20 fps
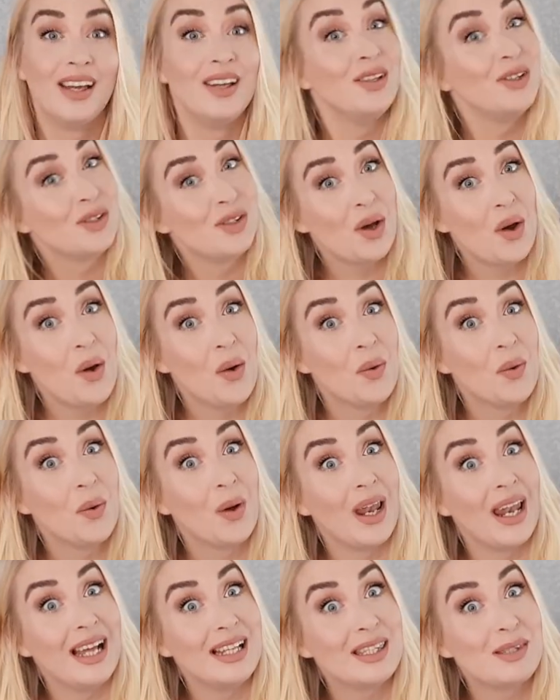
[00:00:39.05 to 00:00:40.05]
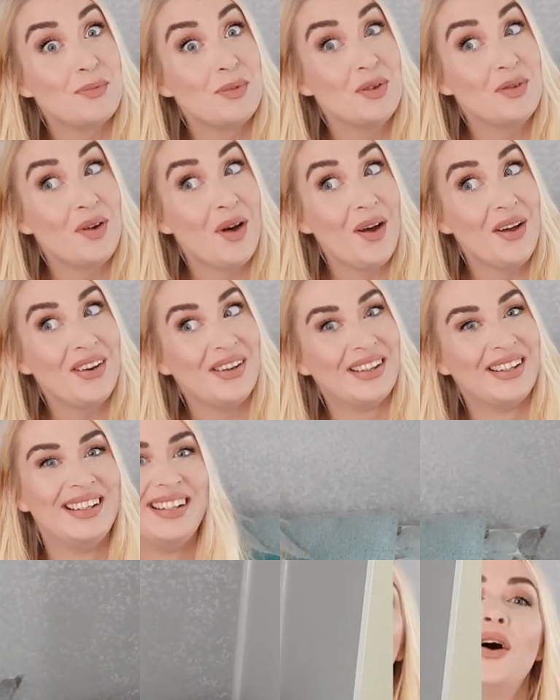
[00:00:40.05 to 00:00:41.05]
So let's move on.